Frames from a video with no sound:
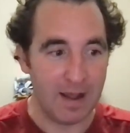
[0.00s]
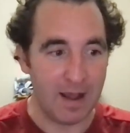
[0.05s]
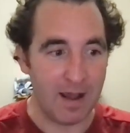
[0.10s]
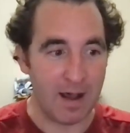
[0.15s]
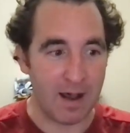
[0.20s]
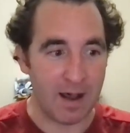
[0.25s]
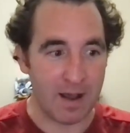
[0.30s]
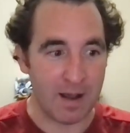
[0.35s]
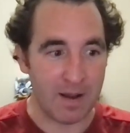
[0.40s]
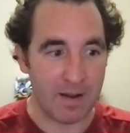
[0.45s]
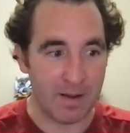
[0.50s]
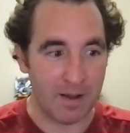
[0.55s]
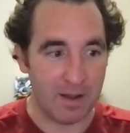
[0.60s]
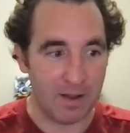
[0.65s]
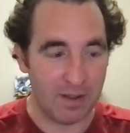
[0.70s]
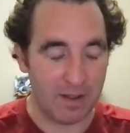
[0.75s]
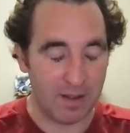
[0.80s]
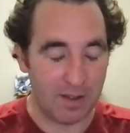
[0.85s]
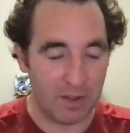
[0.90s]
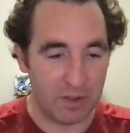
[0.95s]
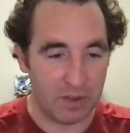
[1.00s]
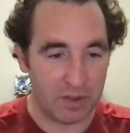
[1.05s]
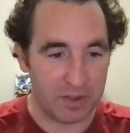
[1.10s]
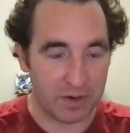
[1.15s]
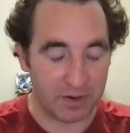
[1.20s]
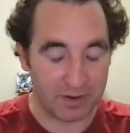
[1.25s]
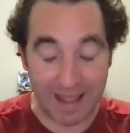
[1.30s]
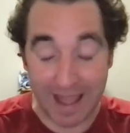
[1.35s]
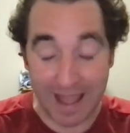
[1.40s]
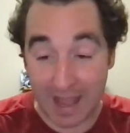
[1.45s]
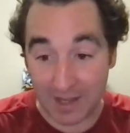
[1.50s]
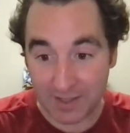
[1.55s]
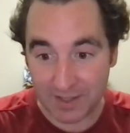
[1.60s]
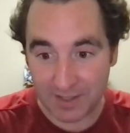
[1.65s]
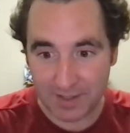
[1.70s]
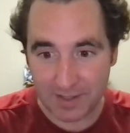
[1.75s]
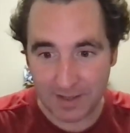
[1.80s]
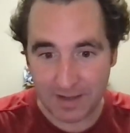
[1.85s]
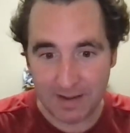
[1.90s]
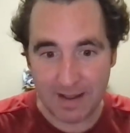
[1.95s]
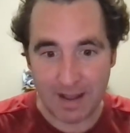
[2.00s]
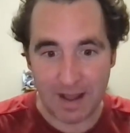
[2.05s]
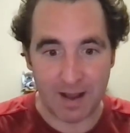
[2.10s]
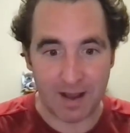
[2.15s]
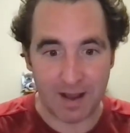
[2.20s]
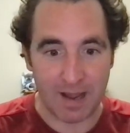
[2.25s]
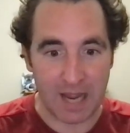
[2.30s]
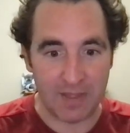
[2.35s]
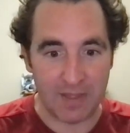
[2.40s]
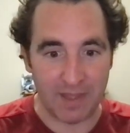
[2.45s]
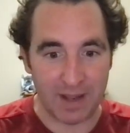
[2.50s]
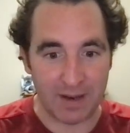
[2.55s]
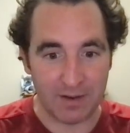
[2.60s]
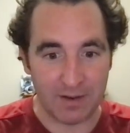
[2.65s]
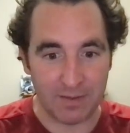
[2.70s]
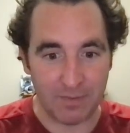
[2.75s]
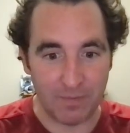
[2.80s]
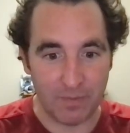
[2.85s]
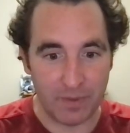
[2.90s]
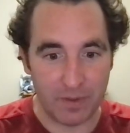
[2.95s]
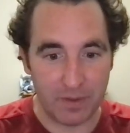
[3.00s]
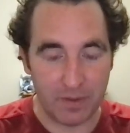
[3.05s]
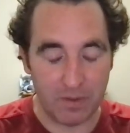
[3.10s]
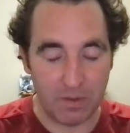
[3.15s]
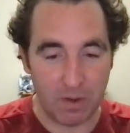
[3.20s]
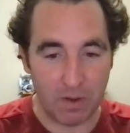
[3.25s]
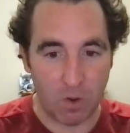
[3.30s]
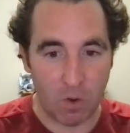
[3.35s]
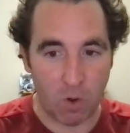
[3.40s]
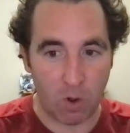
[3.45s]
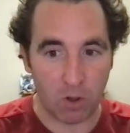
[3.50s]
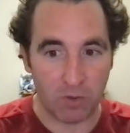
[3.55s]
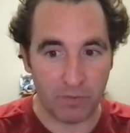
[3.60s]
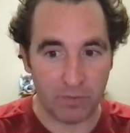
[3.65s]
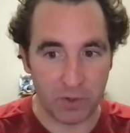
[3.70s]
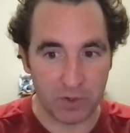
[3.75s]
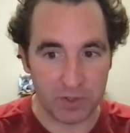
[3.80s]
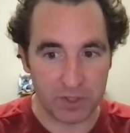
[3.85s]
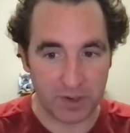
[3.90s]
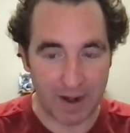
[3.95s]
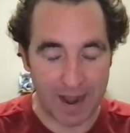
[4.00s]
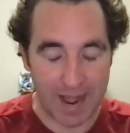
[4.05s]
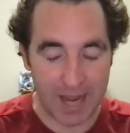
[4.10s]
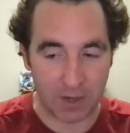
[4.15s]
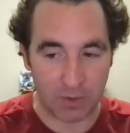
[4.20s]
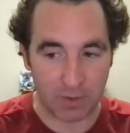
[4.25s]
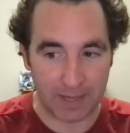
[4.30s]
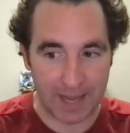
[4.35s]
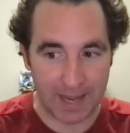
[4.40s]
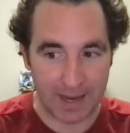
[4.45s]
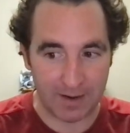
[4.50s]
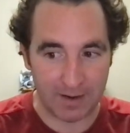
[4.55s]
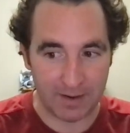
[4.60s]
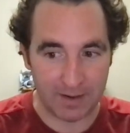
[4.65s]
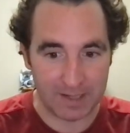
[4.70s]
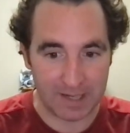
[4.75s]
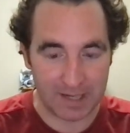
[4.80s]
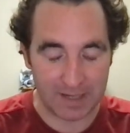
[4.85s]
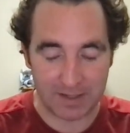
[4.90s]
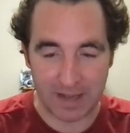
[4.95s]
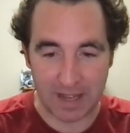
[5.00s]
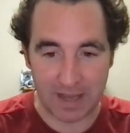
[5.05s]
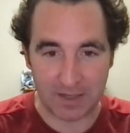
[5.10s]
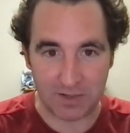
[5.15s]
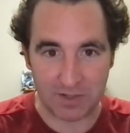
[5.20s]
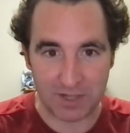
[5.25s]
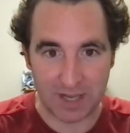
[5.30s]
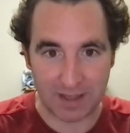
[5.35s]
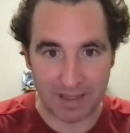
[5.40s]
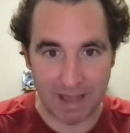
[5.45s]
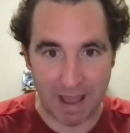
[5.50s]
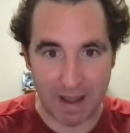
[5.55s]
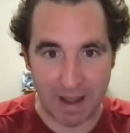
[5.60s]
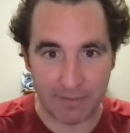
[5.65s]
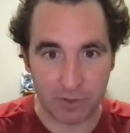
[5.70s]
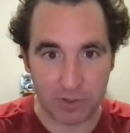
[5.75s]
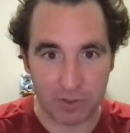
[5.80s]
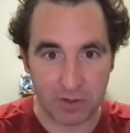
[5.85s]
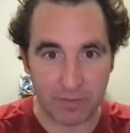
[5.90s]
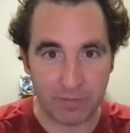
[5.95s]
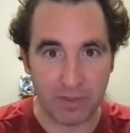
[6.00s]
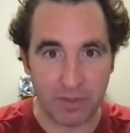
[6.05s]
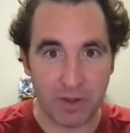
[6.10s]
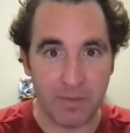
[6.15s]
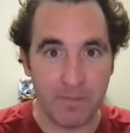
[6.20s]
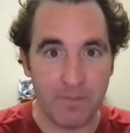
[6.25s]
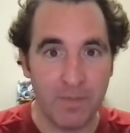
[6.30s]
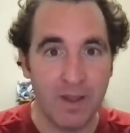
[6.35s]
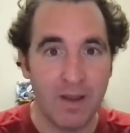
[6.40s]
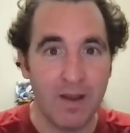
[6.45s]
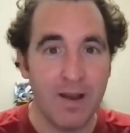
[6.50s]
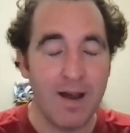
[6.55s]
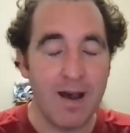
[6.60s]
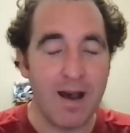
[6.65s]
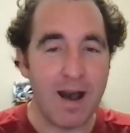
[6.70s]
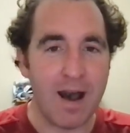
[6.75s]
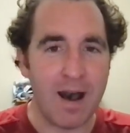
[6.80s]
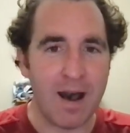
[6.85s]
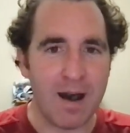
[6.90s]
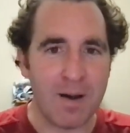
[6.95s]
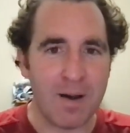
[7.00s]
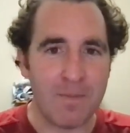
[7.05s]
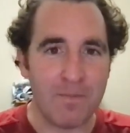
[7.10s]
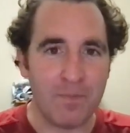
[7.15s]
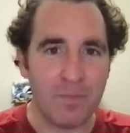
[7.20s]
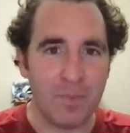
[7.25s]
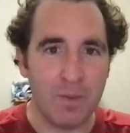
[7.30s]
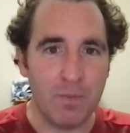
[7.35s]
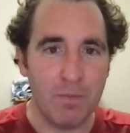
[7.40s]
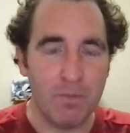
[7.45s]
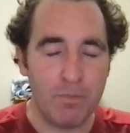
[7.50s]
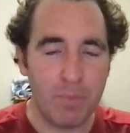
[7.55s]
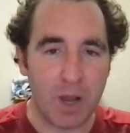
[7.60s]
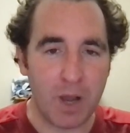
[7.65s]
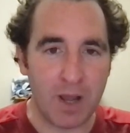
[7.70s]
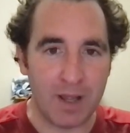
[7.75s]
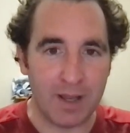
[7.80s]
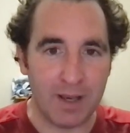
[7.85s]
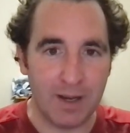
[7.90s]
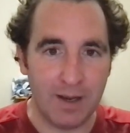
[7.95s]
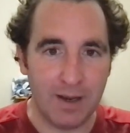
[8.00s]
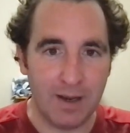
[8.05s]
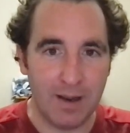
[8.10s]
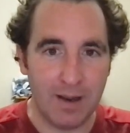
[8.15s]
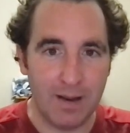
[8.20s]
their guess, and then all of those are aggregated and you take the average of them. But